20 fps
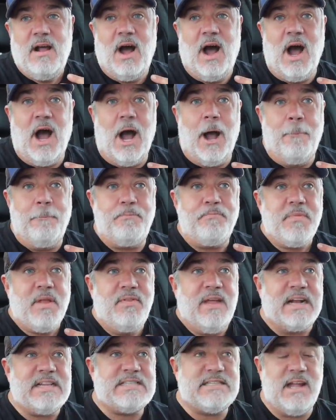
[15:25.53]
Um,
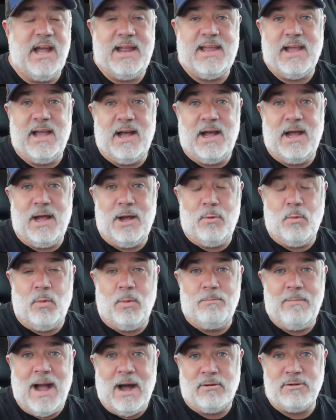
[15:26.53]
that's like a
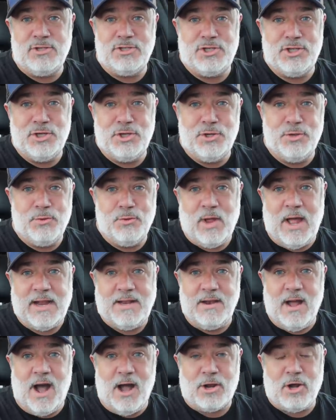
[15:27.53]
Mountain Dew,
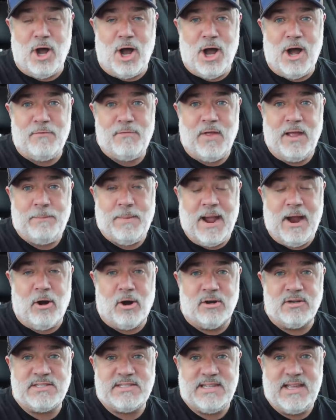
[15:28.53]
like knockoff, like by
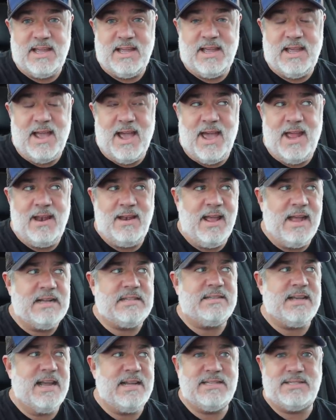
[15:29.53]
RC and
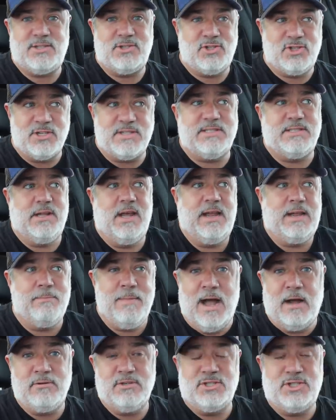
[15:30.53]
it tastes just like
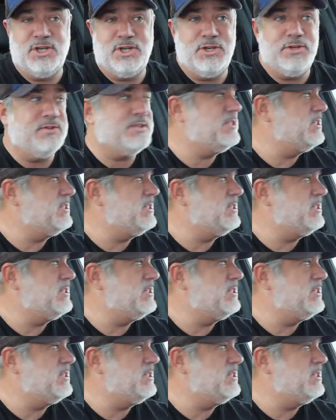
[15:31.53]
Mountain Dew.